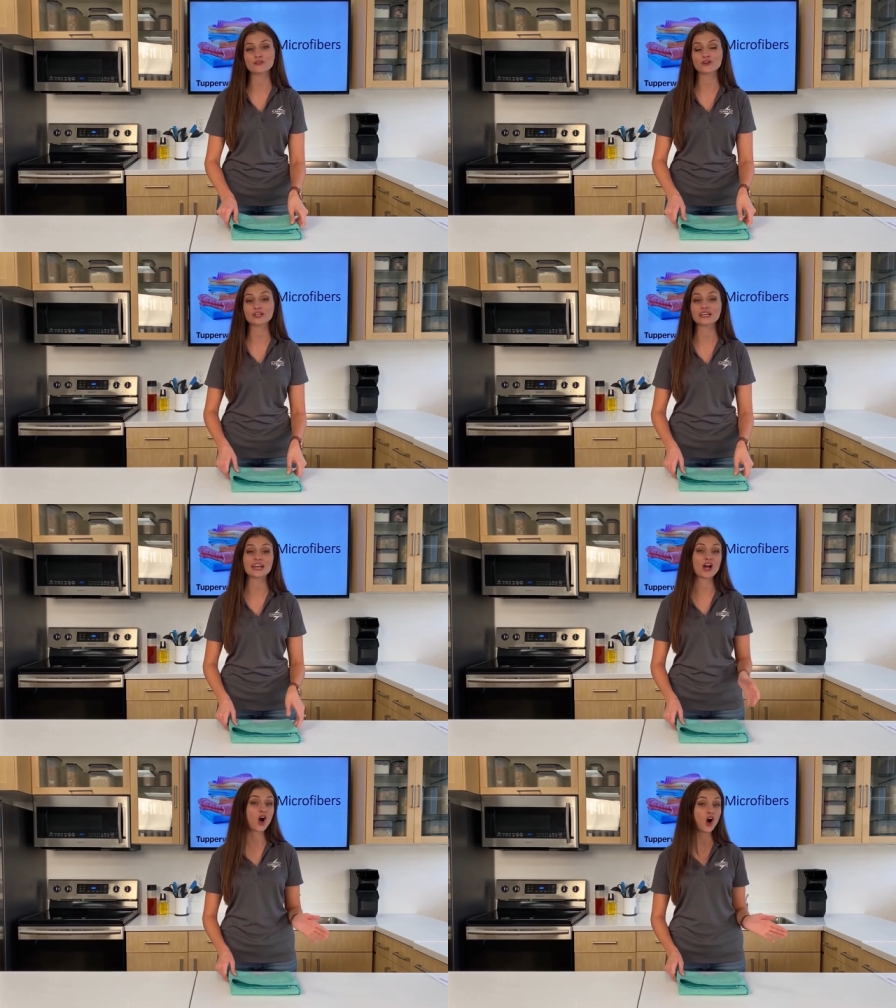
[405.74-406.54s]
for
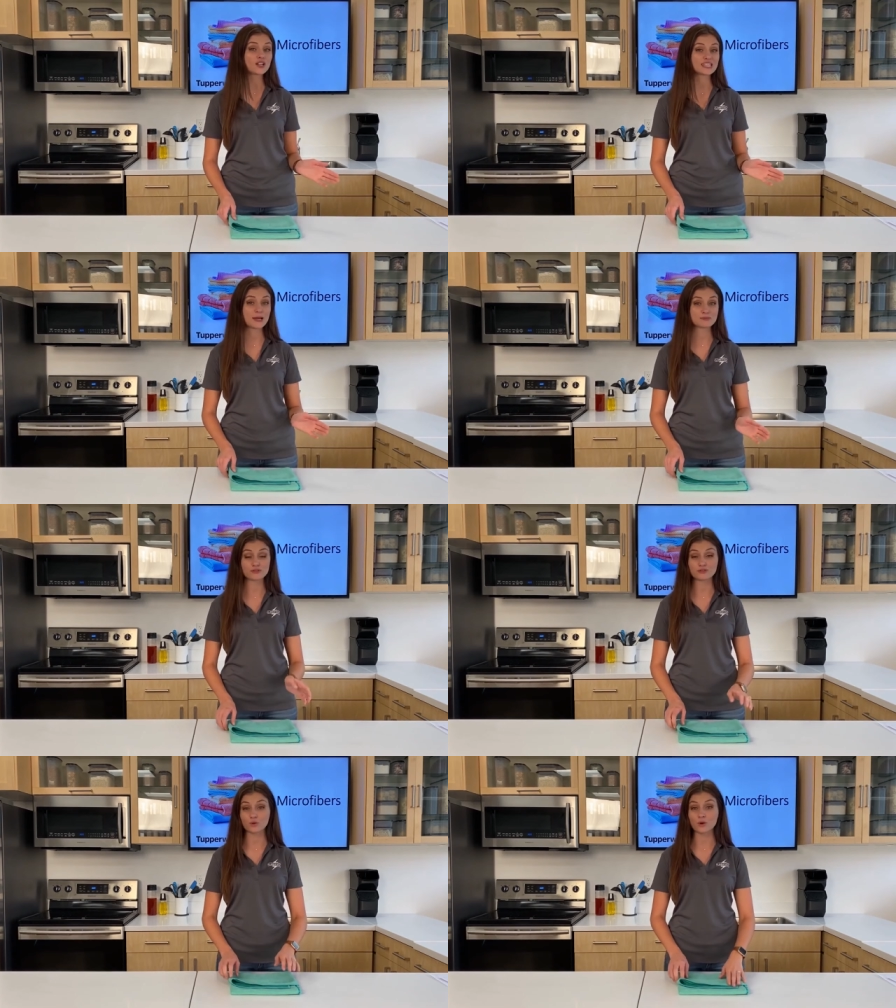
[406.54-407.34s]
cleaning all types
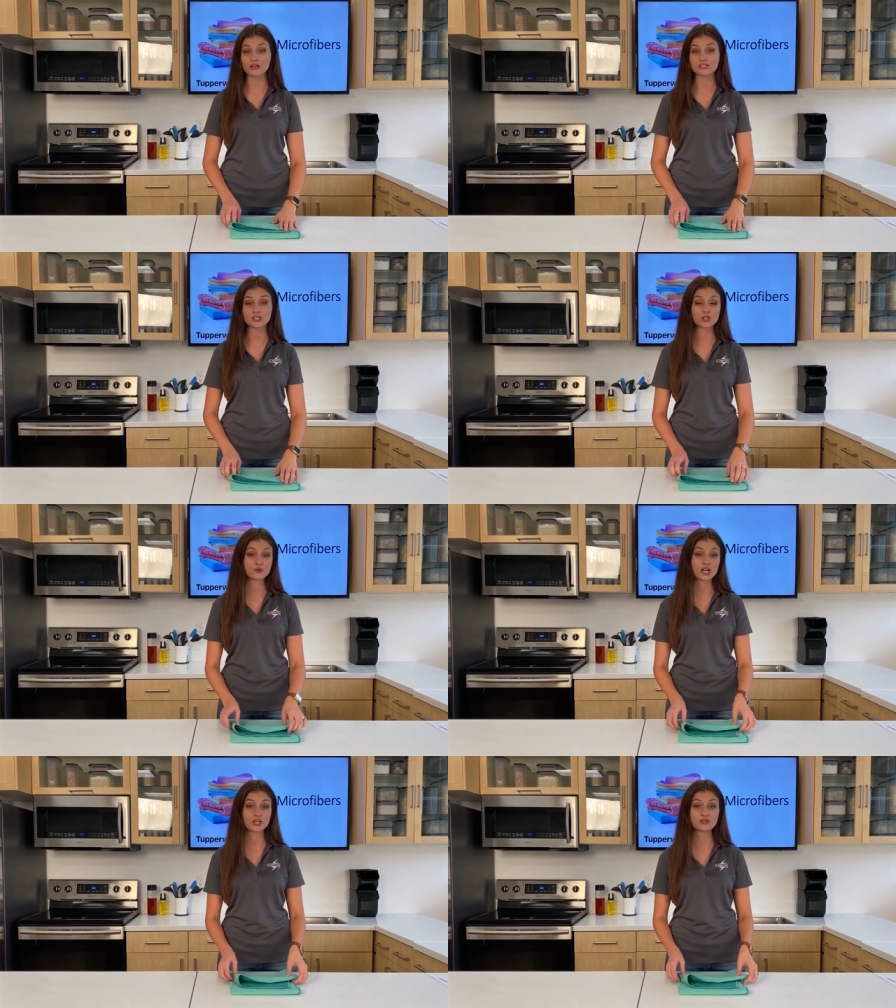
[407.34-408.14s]
of floors. You
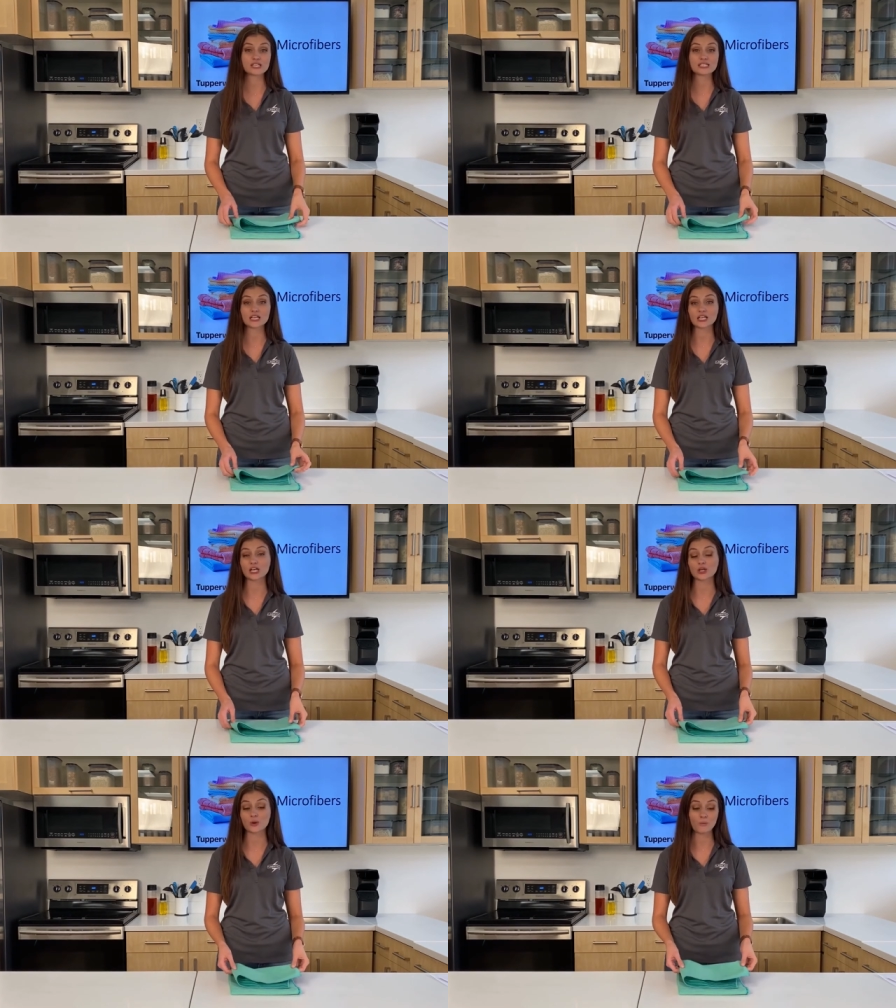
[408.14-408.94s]
can use it to
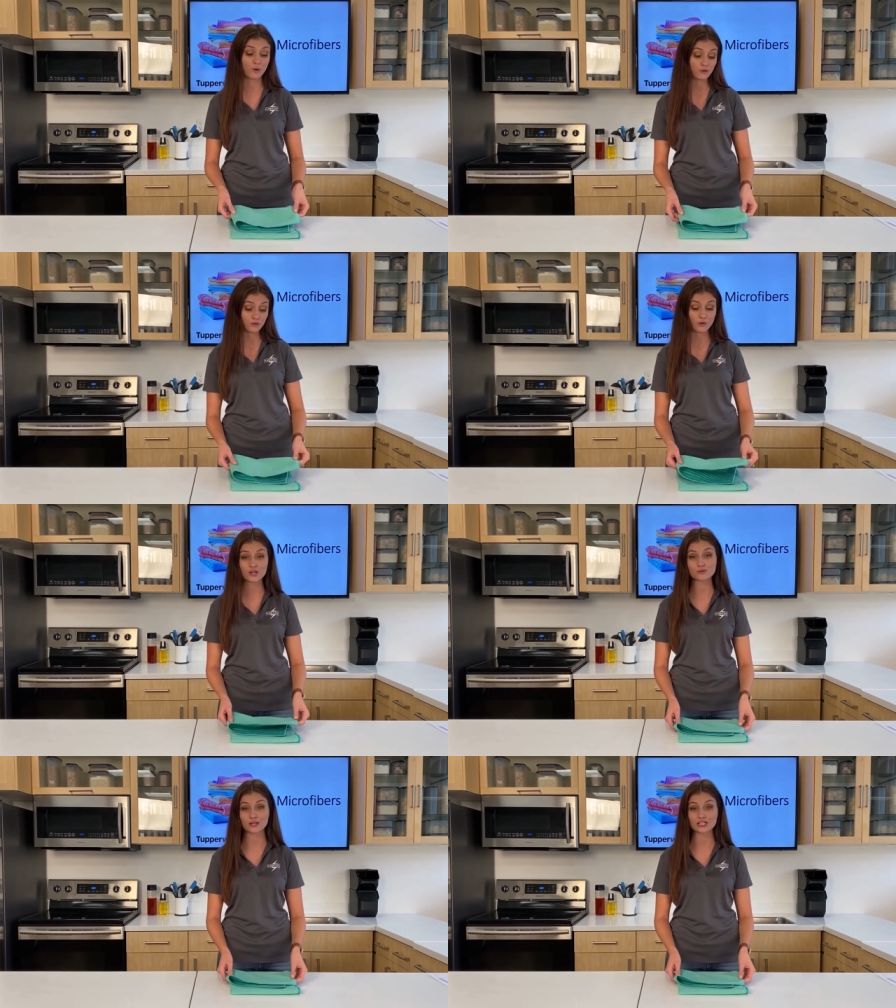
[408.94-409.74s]
clean your wood
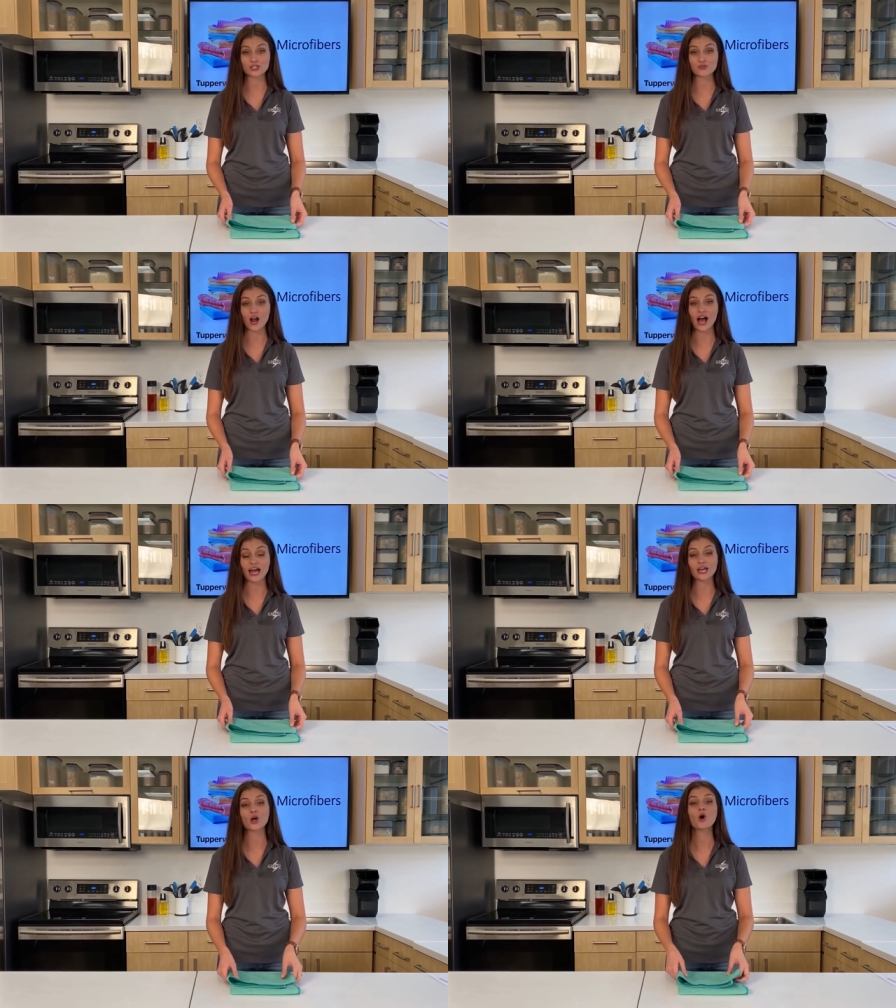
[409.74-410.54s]
floors when it's
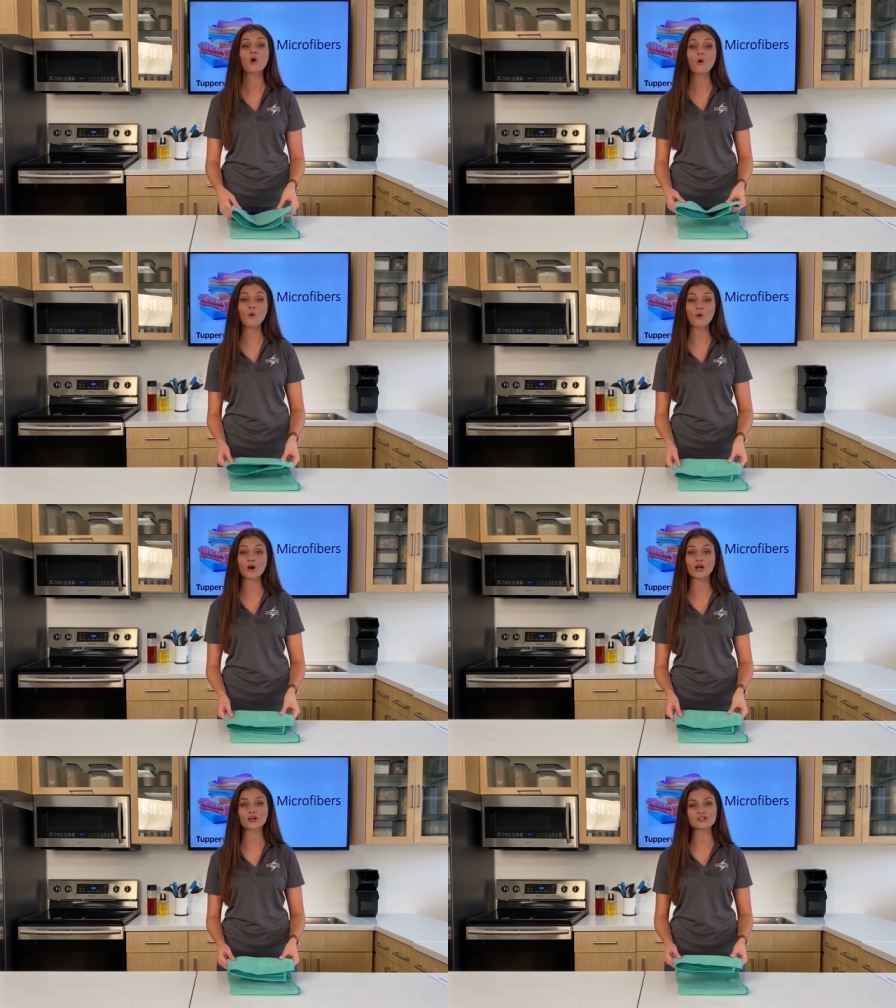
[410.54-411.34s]
dry
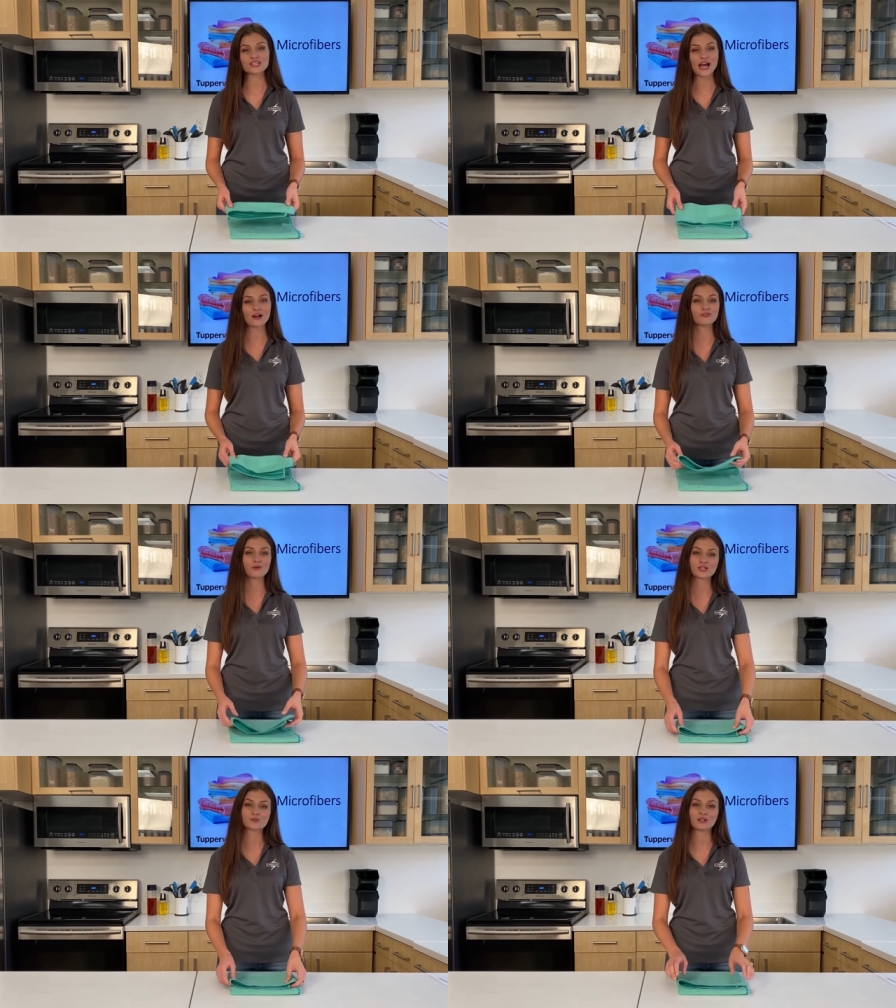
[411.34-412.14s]
or your tile
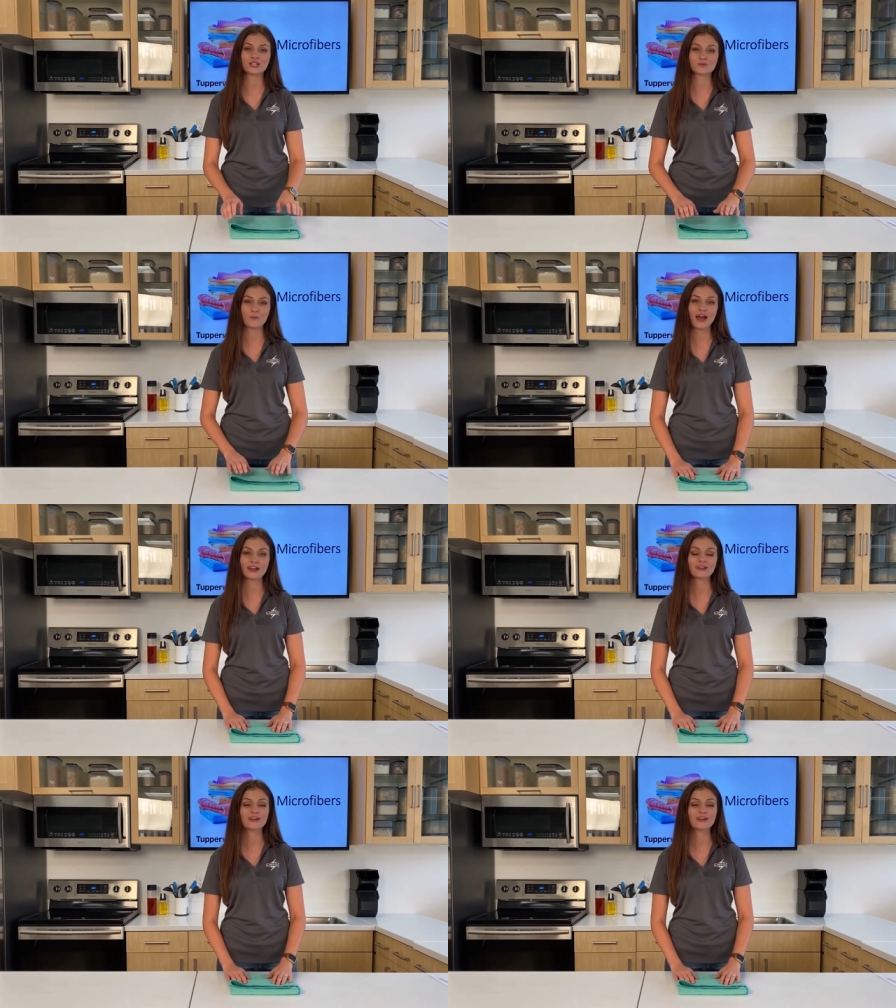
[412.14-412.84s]
floors when it's wet.